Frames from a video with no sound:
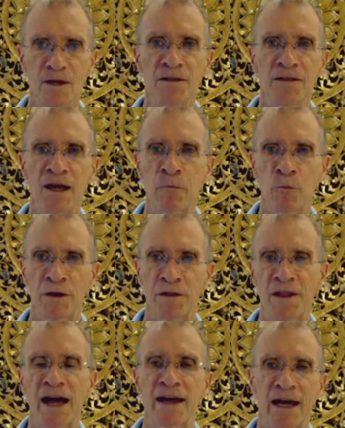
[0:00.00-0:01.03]
And then when
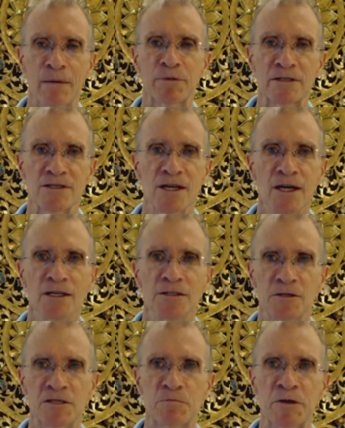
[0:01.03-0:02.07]
that happens,
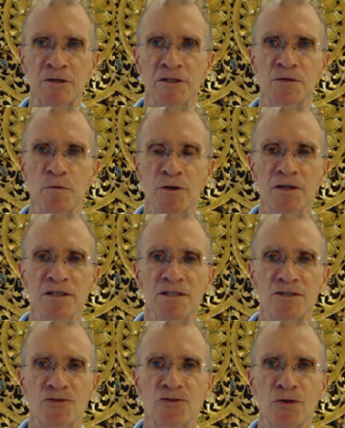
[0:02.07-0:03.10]
you experience what it is
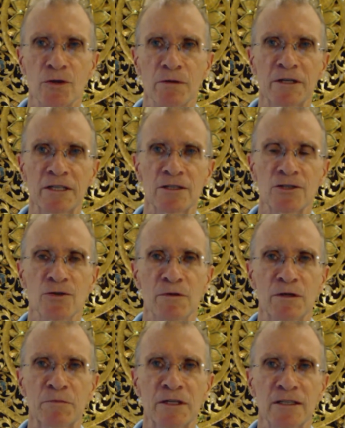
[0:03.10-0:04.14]
to truly be a
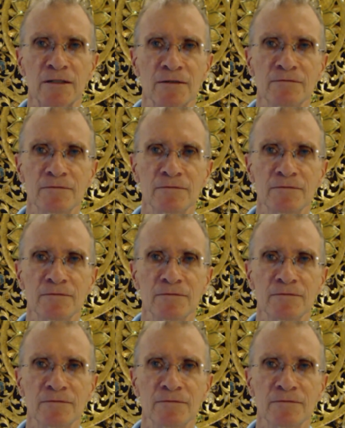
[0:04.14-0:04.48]
human being.